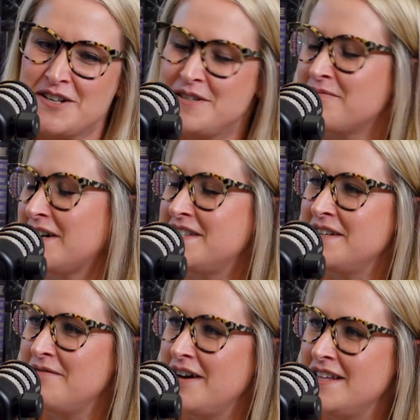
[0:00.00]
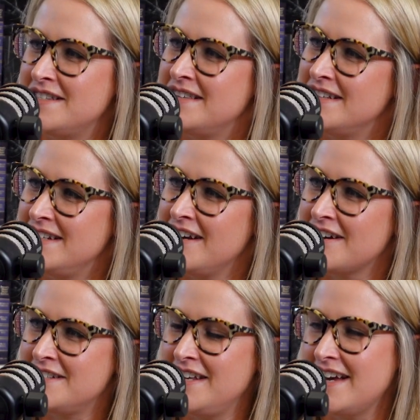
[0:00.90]
some recent wins that the
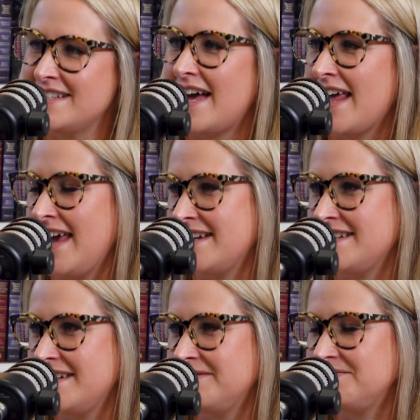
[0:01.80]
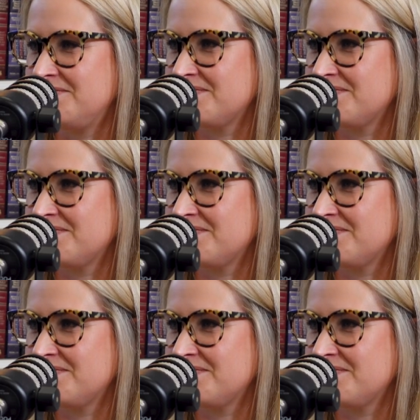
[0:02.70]
DRC has had a hand in?